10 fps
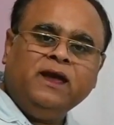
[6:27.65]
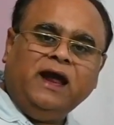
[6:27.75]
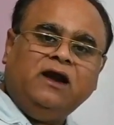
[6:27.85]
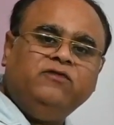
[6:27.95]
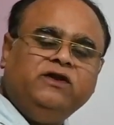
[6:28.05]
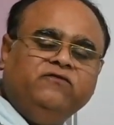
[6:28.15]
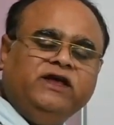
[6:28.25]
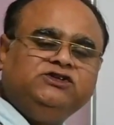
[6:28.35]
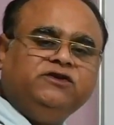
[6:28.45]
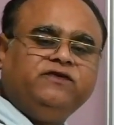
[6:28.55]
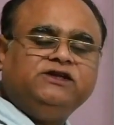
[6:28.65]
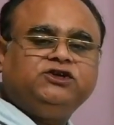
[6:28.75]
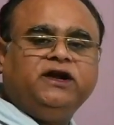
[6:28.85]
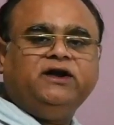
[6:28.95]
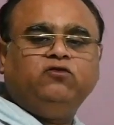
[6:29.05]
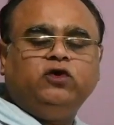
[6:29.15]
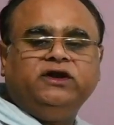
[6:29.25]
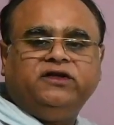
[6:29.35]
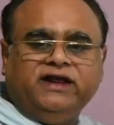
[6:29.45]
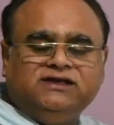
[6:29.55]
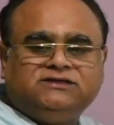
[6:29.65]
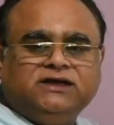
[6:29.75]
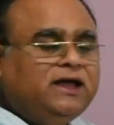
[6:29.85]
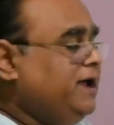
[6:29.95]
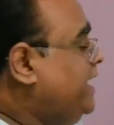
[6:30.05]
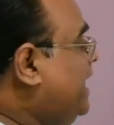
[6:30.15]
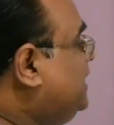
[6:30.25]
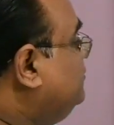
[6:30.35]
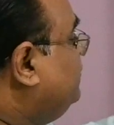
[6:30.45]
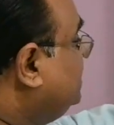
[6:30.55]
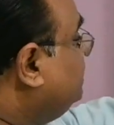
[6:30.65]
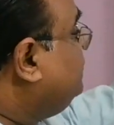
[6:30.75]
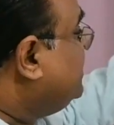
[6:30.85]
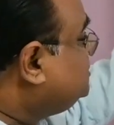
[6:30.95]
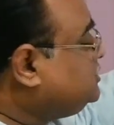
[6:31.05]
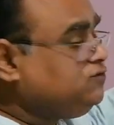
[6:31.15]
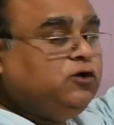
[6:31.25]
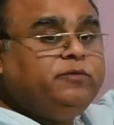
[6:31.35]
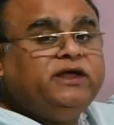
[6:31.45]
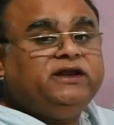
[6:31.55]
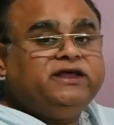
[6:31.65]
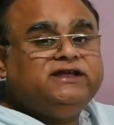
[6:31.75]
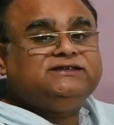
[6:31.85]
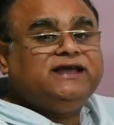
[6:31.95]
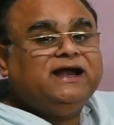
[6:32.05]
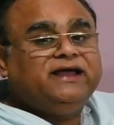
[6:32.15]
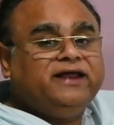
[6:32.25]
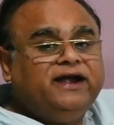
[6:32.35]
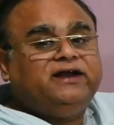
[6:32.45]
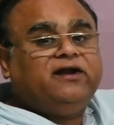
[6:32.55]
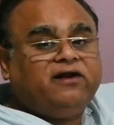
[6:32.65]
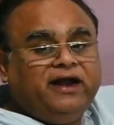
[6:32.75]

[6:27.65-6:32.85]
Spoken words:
And when wage inflation rate would increase, and when the wages would be increasing at a greater